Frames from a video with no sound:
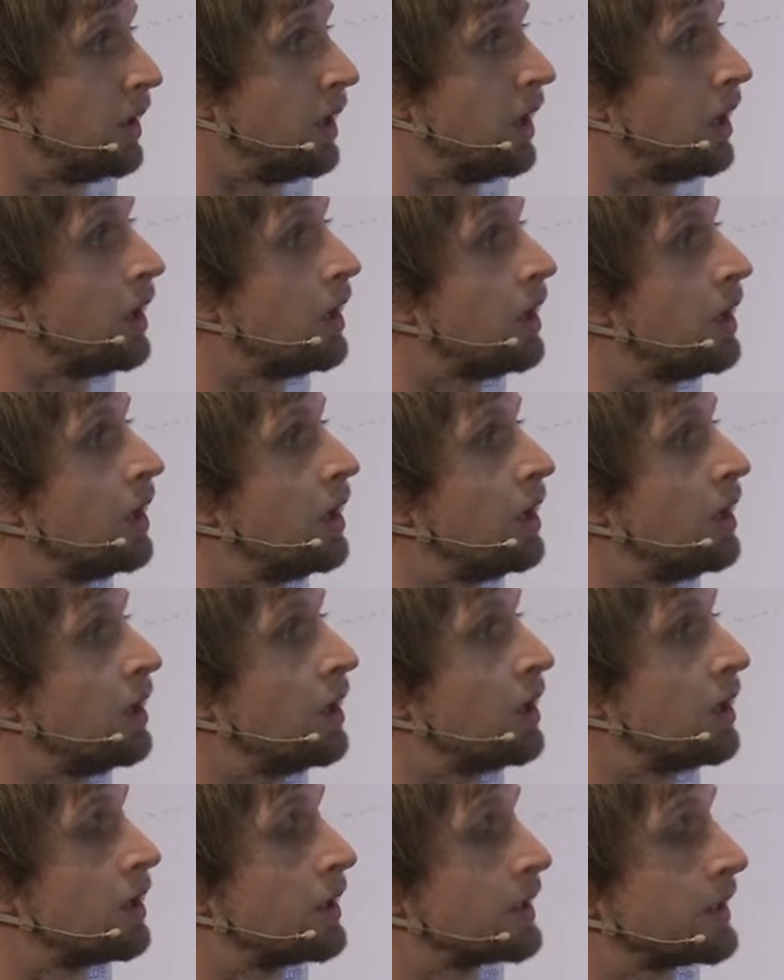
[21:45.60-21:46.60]

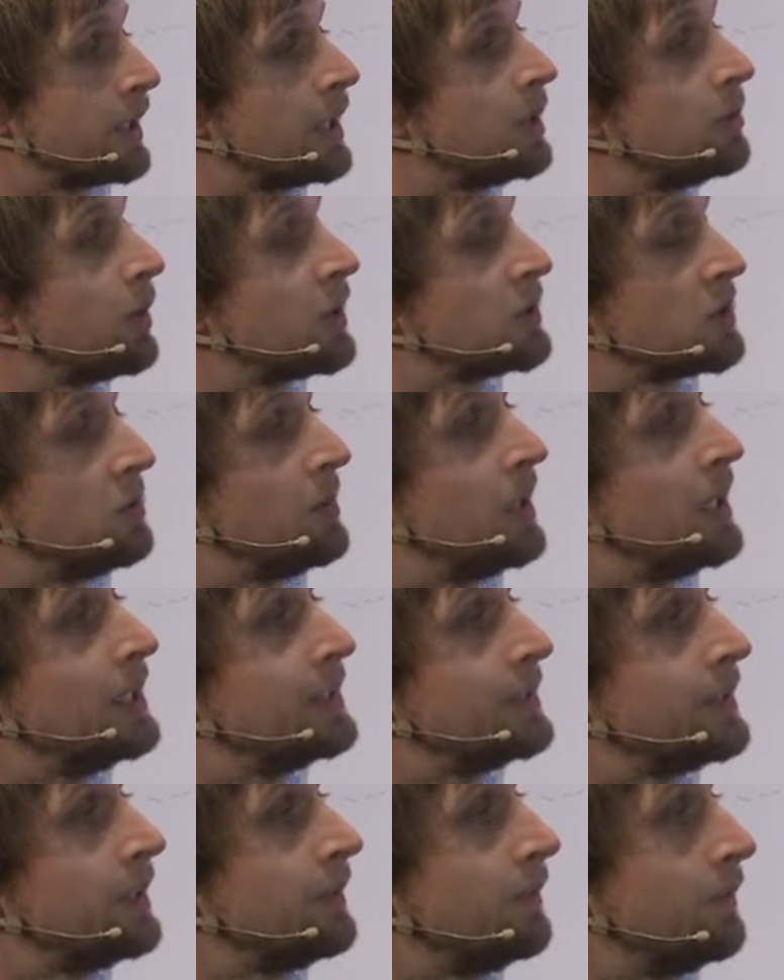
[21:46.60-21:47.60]
a key
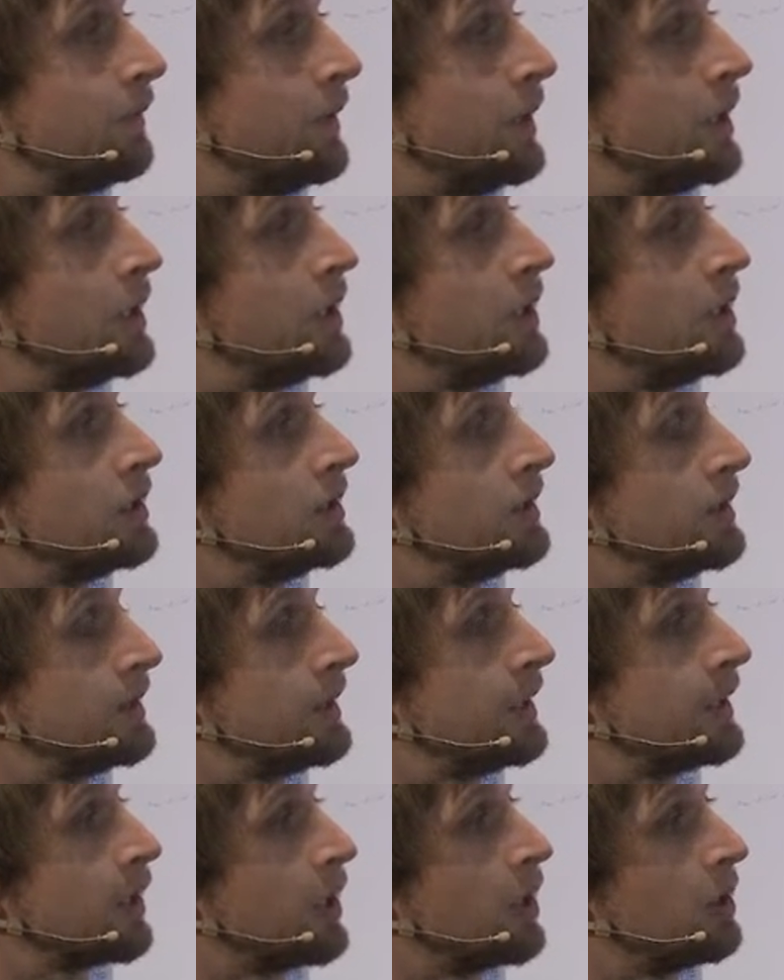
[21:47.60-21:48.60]
possibility for
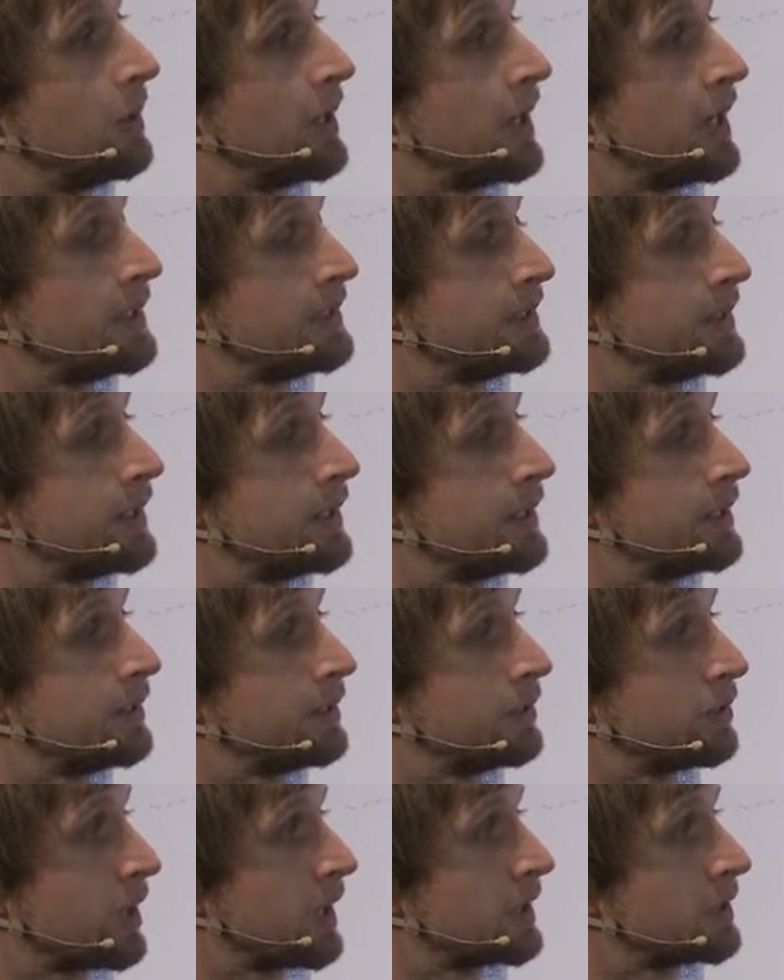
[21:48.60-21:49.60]

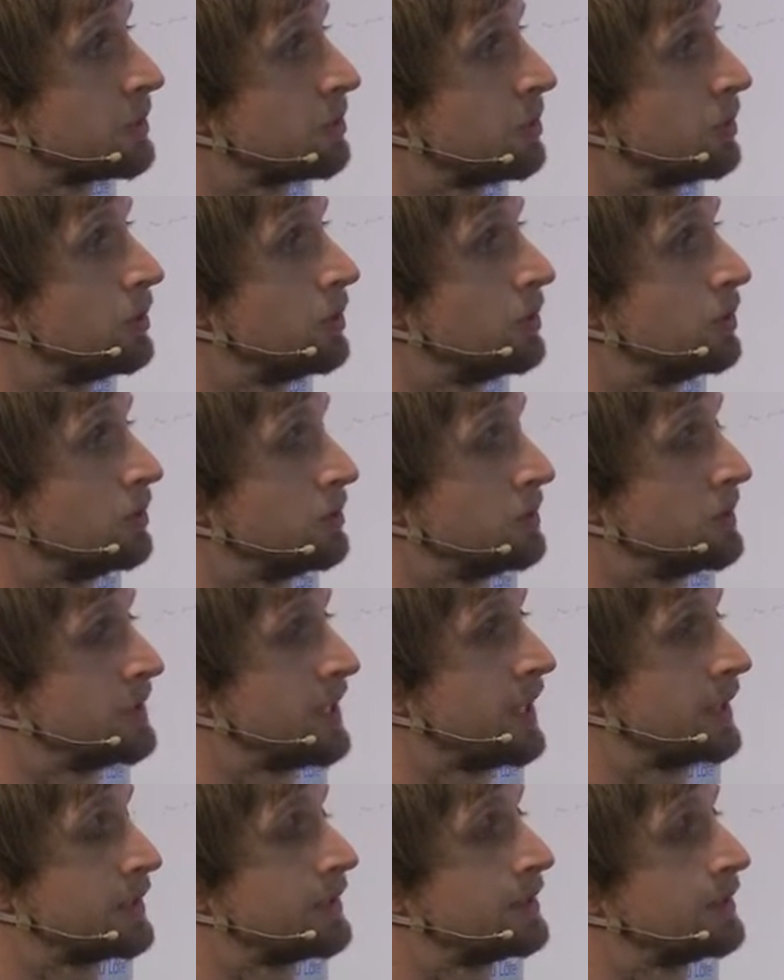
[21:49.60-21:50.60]
decarbonising transport
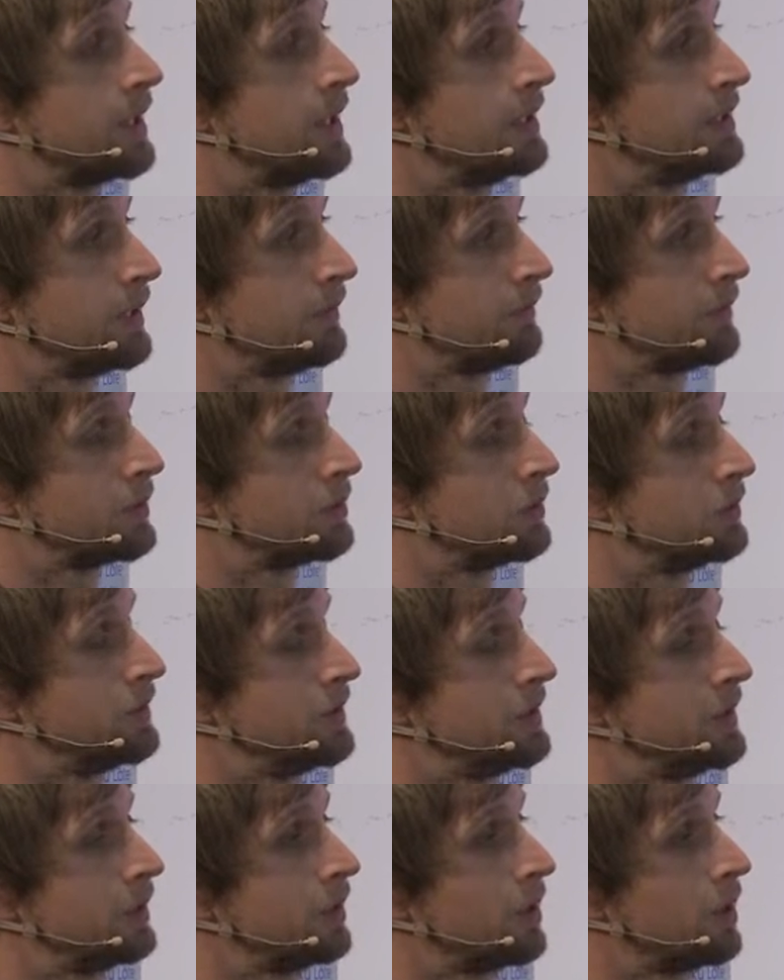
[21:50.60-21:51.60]
sectors that are difficult
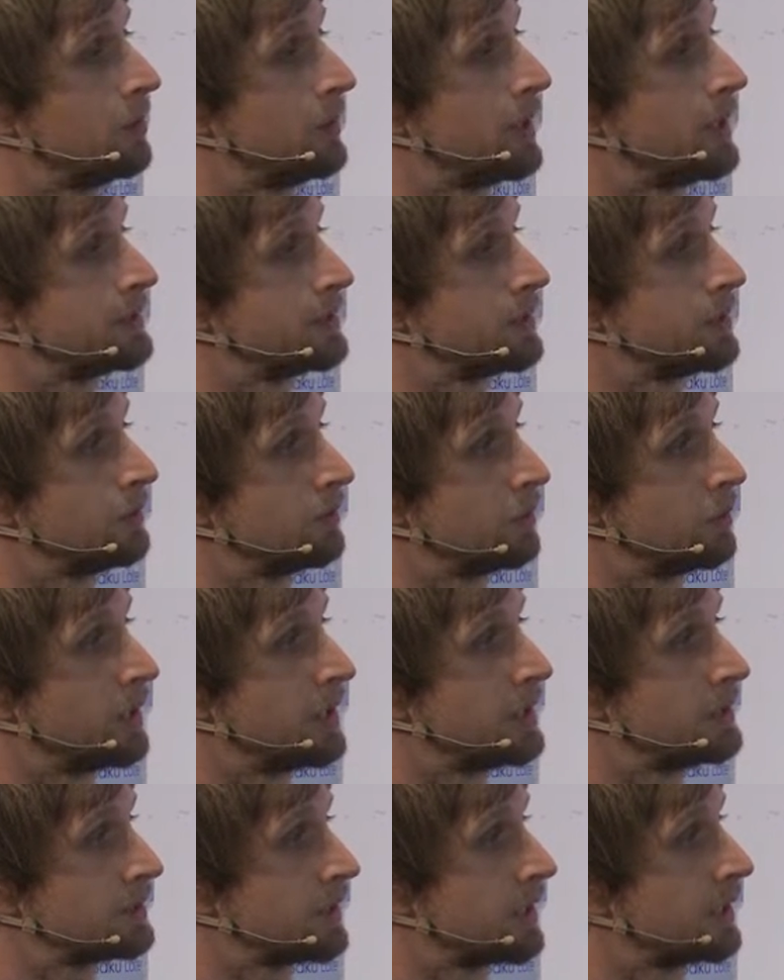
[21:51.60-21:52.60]
to decarbonise in other
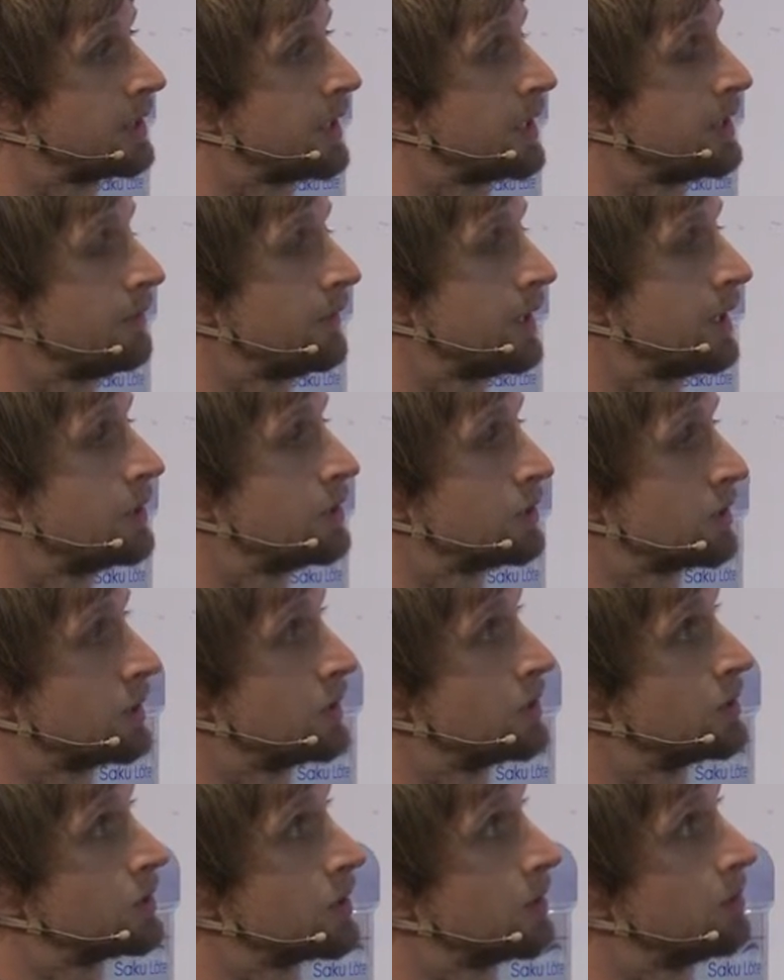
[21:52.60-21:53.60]
ways, like aviation
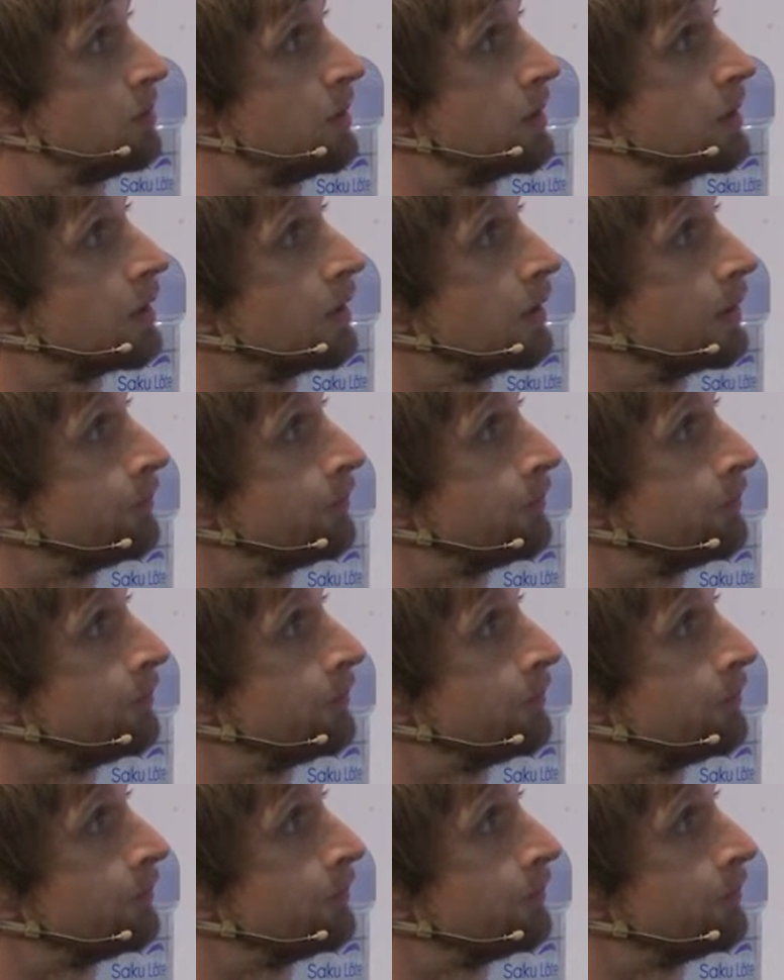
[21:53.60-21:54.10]
and shipping.